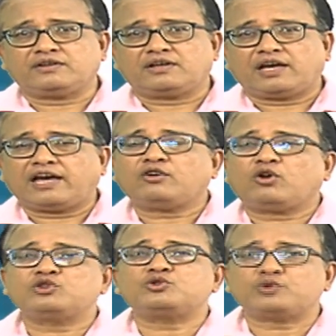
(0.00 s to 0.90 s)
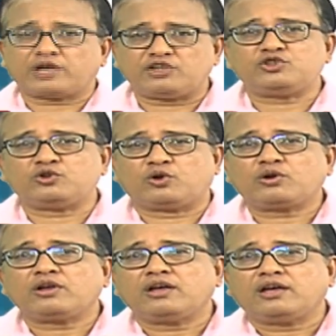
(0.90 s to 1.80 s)
and also to ensure
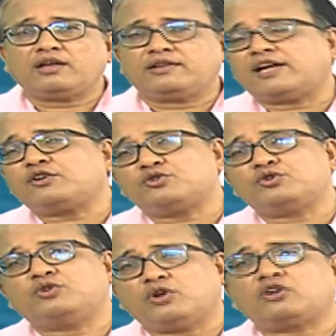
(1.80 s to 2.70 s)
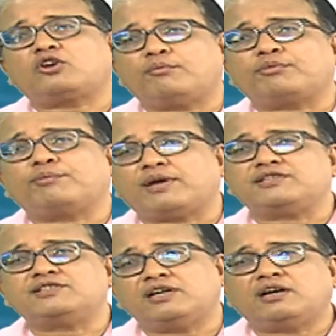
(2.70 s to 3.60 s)
that should not compromise
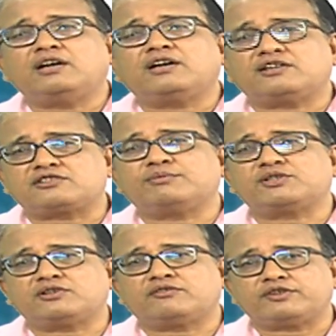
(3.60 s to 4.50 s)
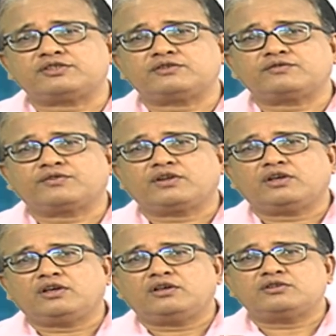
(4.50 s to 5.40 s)
the customer service.
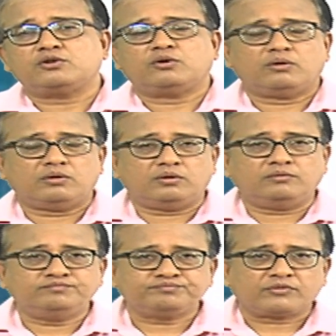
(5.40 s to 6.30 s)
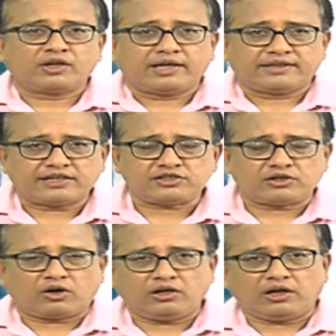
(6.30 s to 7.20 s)
So, that is
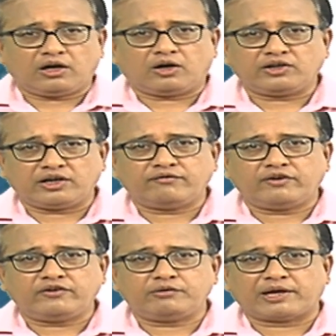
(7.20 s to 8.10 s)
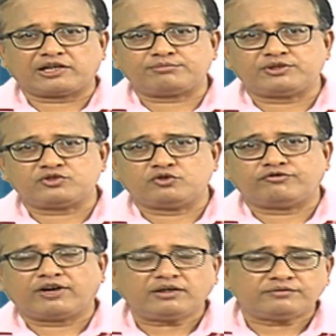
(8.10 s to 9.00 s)
all on inventory management so
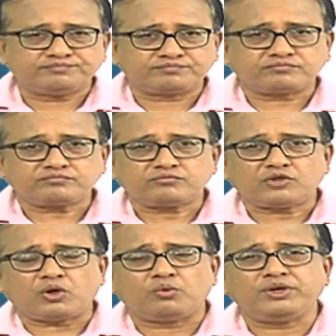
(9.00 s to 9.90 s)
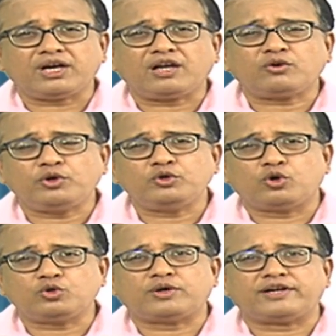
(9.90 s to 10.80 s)
far. We are going to go
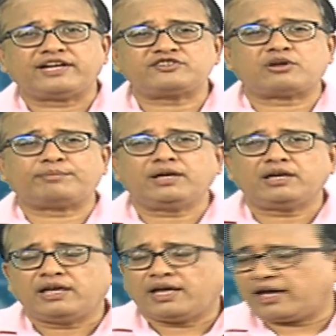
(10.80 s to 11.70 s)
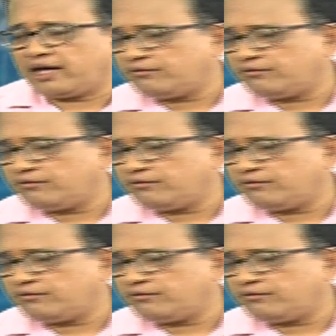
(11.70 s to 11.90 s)
to our next topic and we